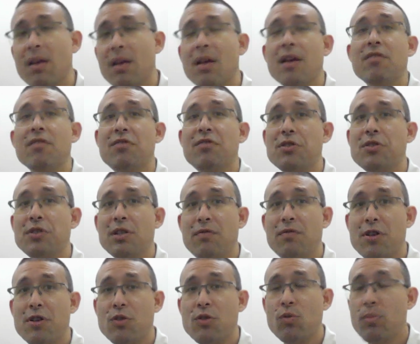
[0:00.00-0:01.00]
First
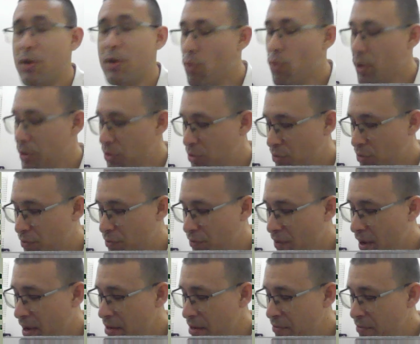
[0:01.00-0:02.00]
inversion will be 1, 2,
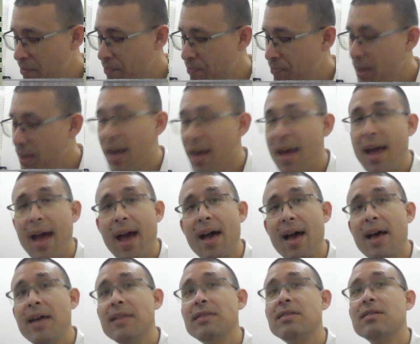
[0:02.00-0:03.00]
5,
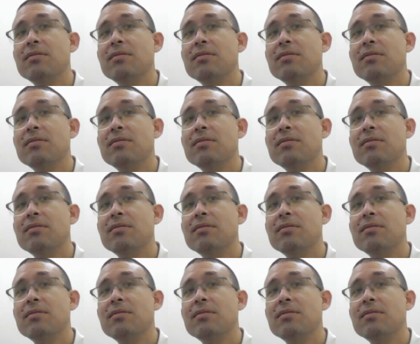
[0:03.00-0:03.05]
and